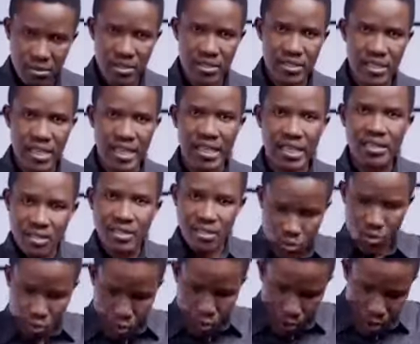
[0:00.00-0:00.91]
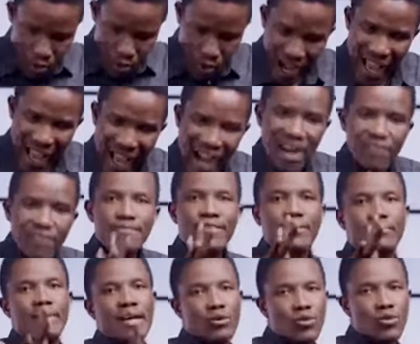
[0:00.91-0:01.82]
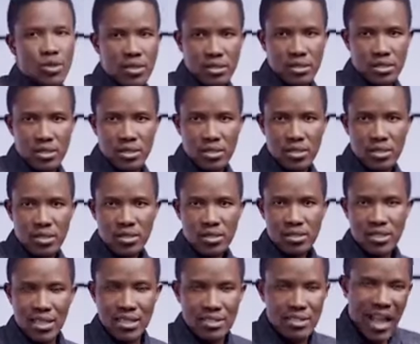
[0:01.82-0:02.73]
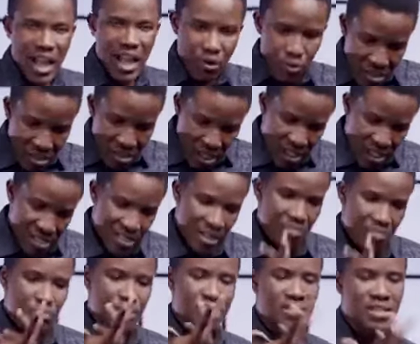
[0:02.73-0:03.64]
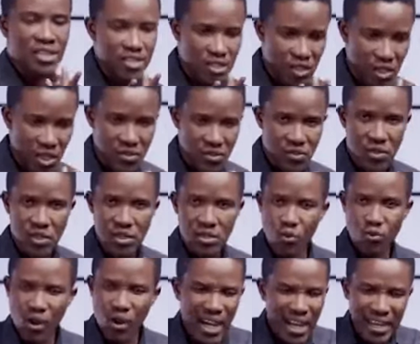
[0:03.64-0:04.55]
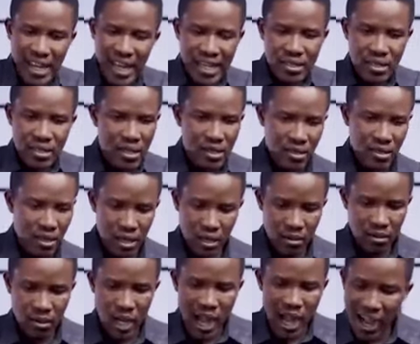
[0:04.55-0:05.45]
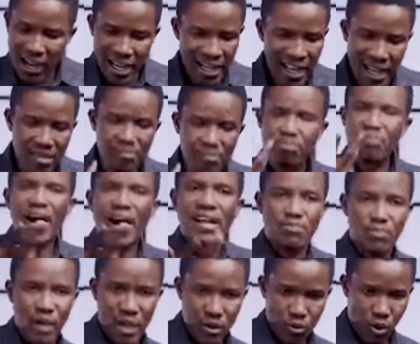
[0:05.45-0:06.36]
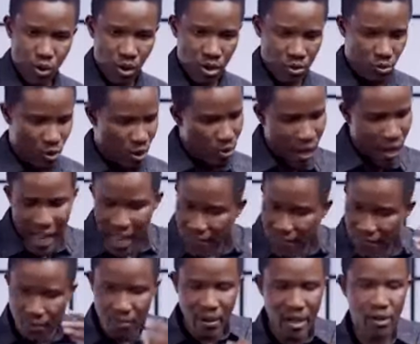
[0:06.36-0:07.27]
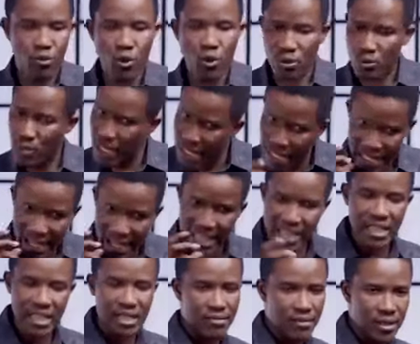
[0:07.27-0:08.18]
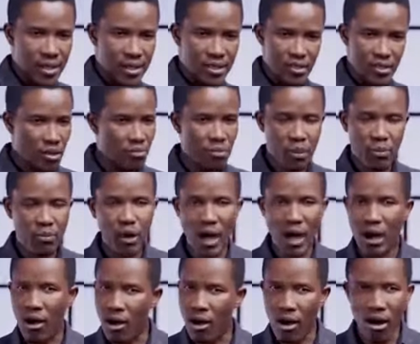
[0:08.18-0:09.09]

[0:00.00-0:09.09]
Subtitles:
saying, what do I have for my world? That's how we release our potentials. How can I impact my world? What do I have for my world? What can I give? Some people are